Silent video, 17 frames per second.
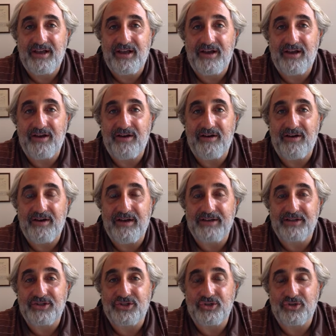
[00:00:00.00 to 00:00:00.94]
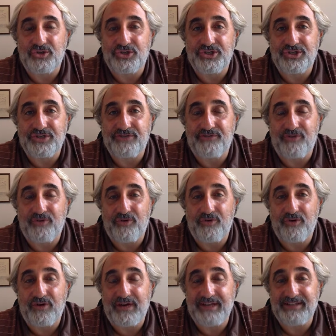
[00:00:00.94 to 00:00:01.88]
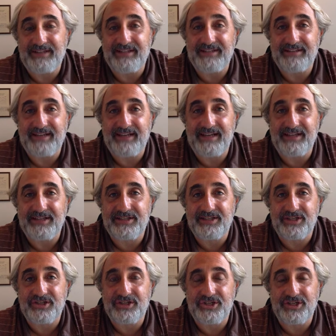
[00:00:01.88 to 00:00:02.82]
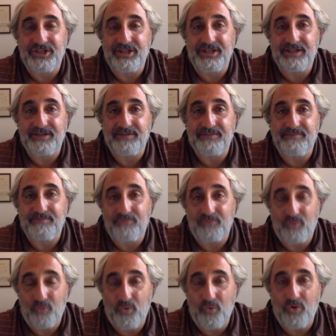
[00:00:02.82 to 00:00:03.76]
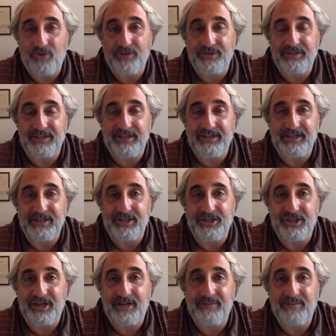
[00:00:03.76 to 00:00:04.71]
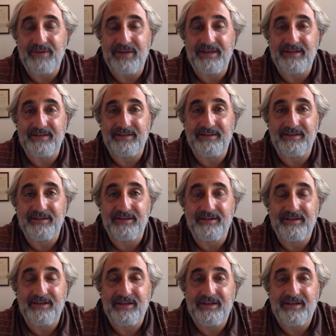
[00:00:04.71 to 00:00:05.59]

And so for 18 days, she wore the hijab and